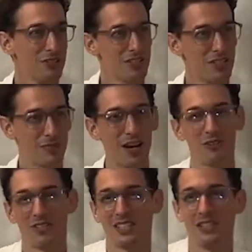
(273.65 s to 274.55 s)

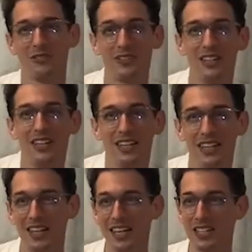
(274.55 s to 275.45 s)
spouse and your
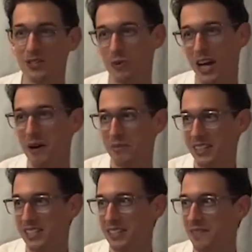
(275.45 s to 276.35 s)
kids what
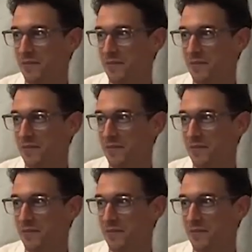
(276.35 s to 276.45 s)
happened.